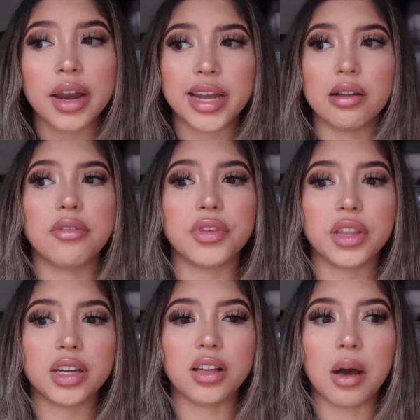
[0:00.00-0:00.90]
Now I'm
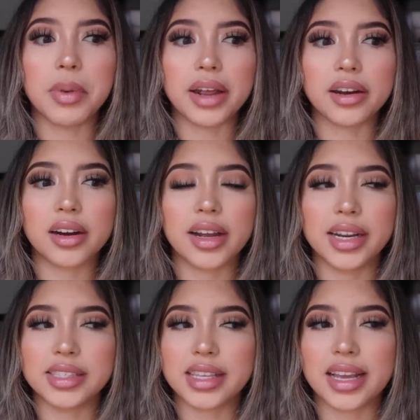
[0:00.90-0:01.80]
feeling a lot better,
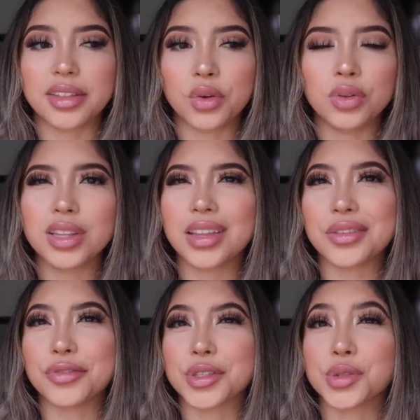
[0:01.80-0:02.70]
and it's like
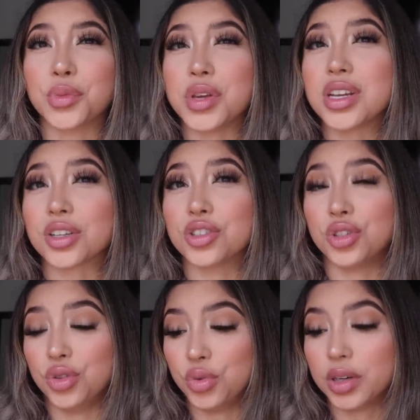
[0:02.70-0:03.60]
the first week or
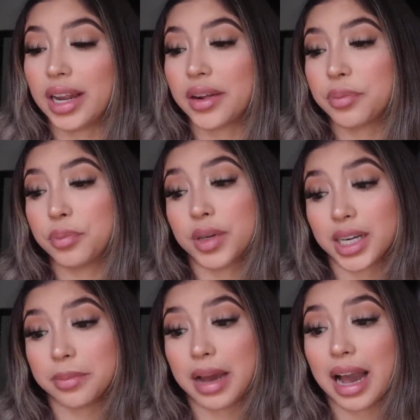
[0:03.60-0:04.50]
two were like
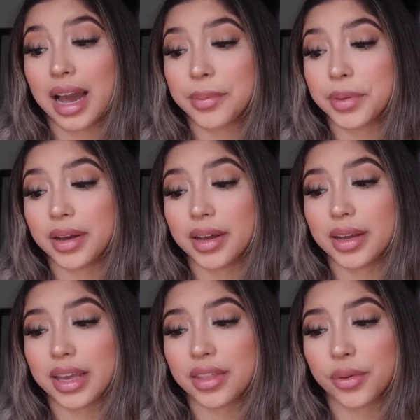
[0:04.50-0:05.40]
pretty bad,
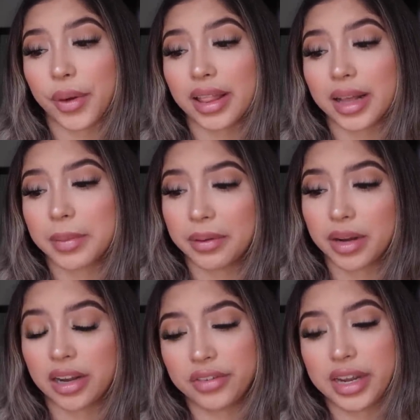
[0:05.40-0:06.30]
but either way, like my
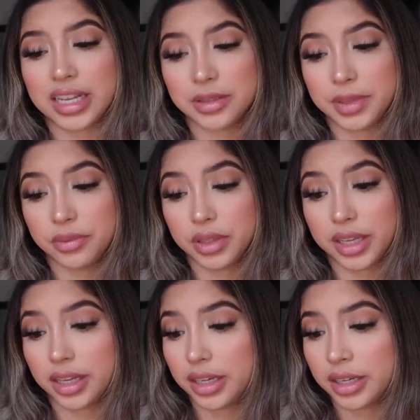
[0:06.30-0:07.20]
recovery has been
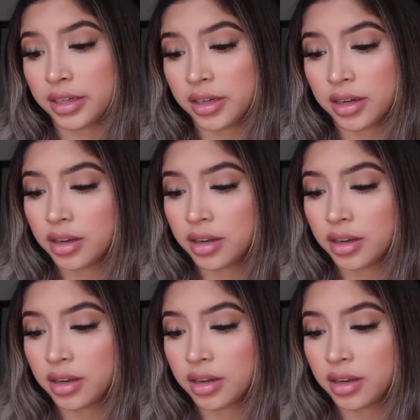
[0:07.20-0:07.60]
really good.